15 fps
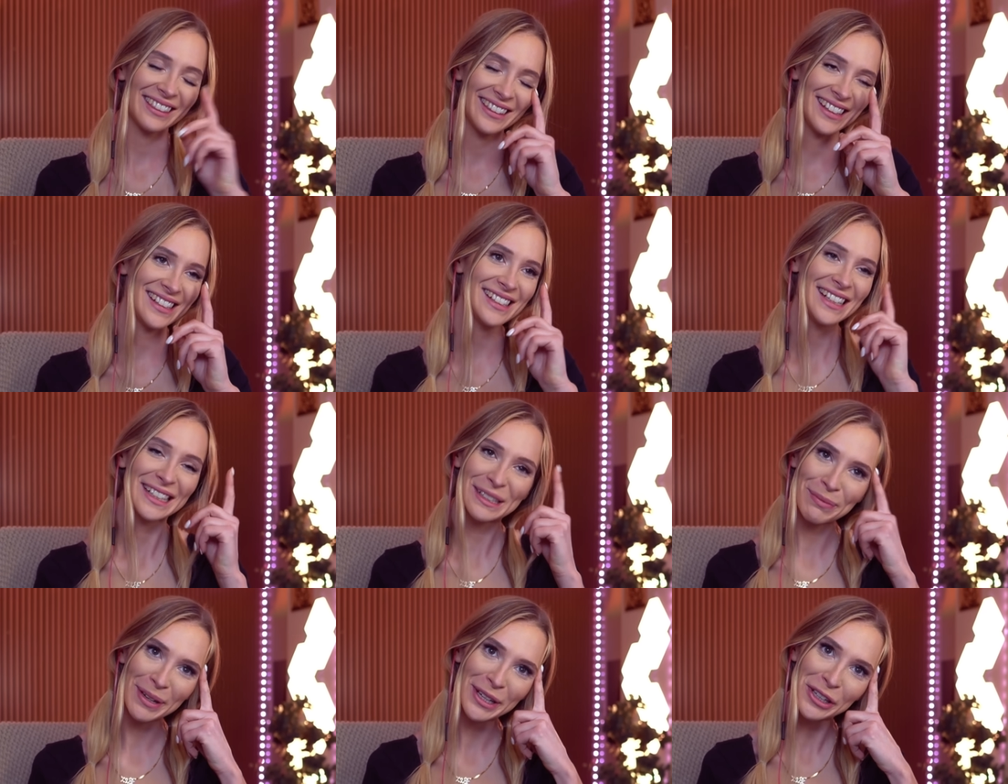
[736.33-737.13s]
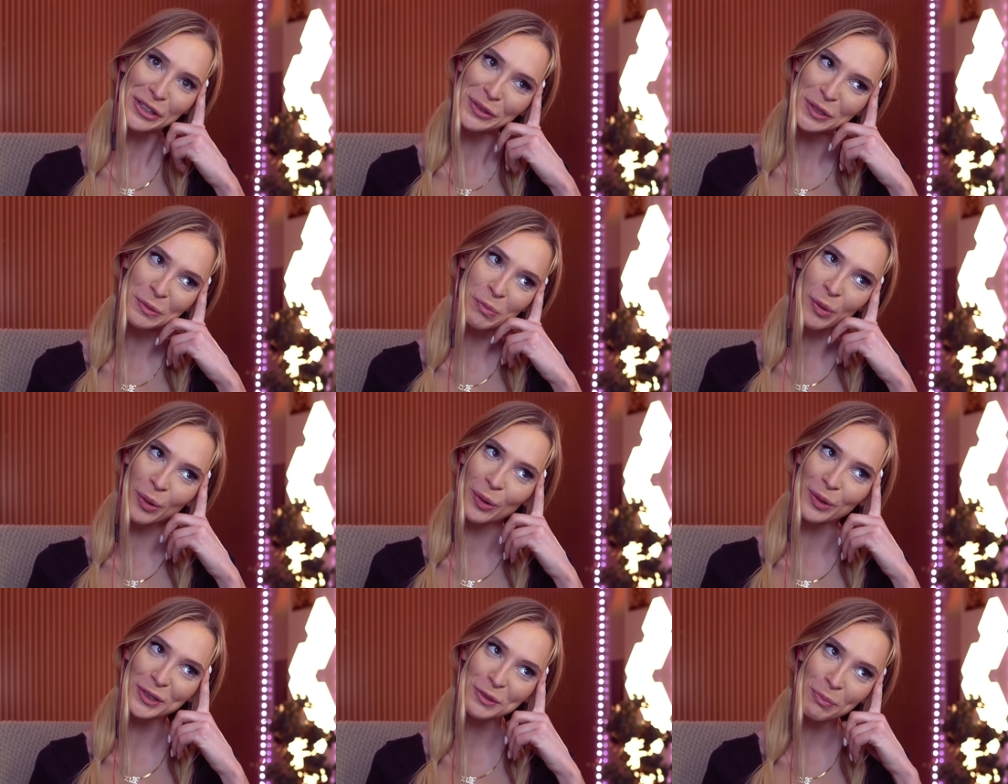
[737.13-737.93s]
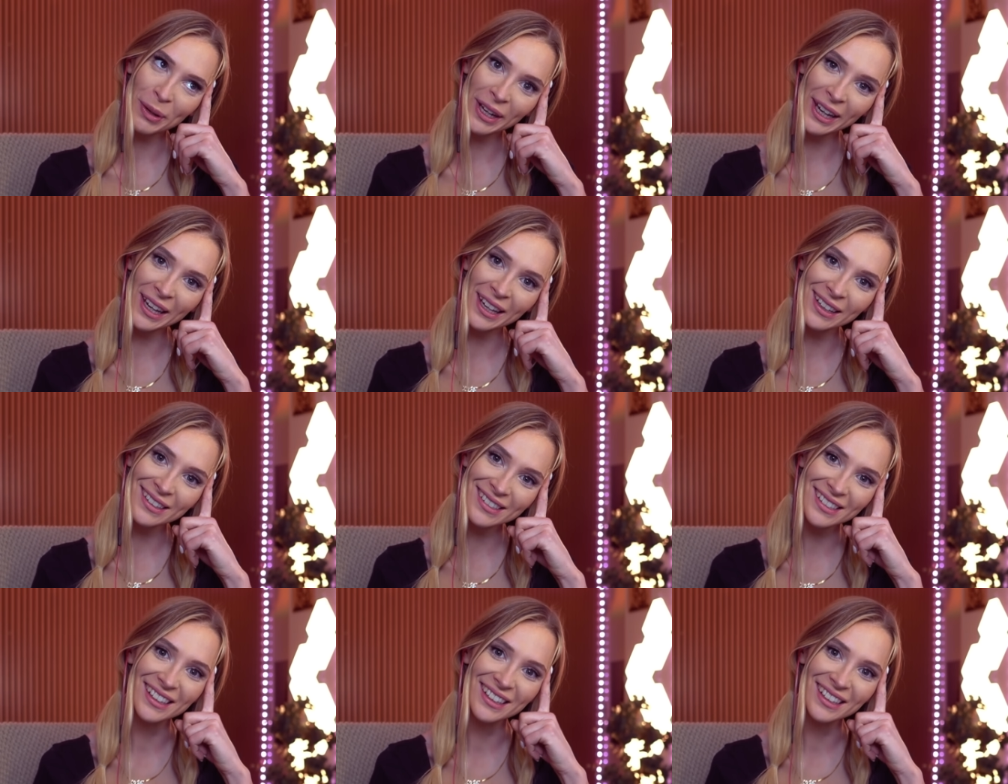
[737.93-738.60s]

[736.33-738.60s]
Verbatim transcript: this needs to be a new sport, please.